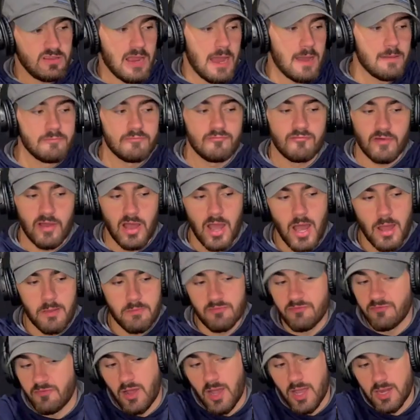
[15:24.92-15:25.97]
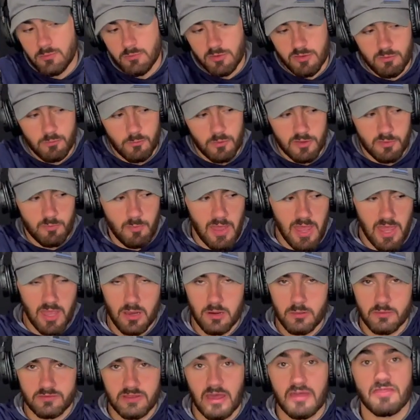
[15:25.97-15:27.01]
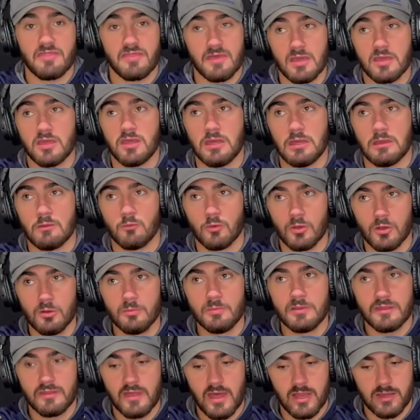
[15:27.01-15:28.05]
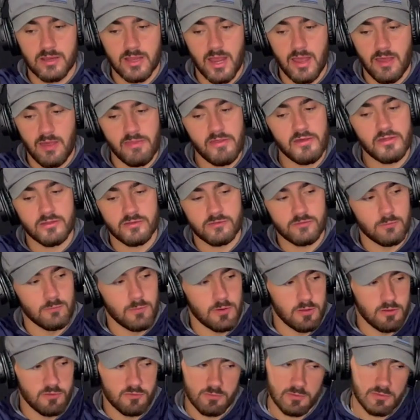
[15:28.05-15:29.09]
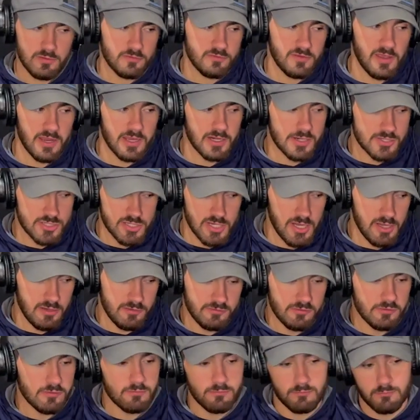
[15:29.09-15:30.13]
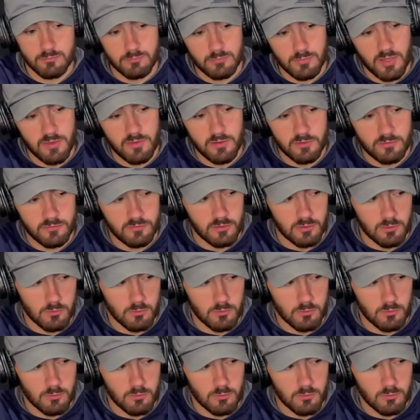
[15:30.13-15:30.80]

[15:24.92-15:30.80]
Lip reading: I'm fine with paying because I think he will be that guy. I think it's one of those where they're taking a chance, and I think it's going